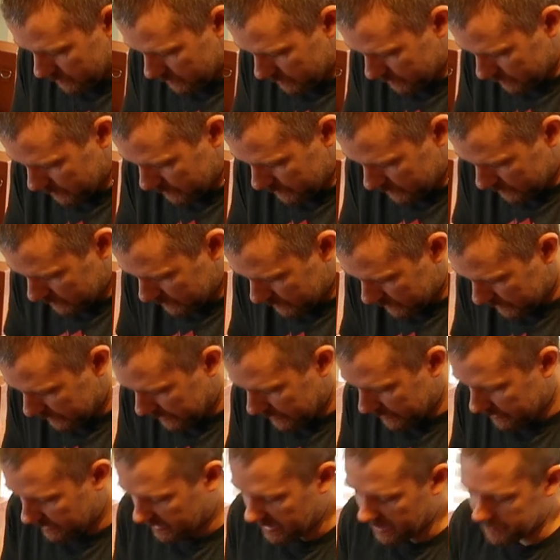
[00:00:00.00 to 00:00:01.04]
It
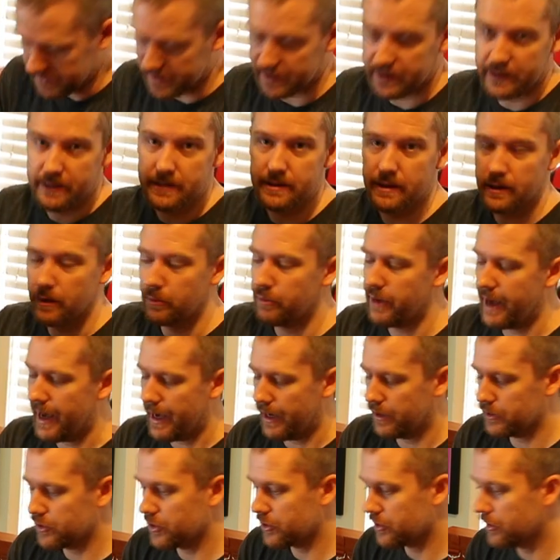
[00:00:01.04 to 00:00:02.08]
comes in this little
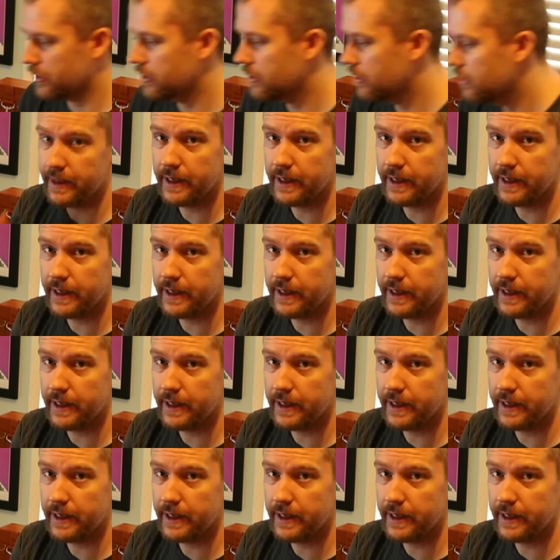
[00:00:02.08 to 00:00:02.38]
pouch.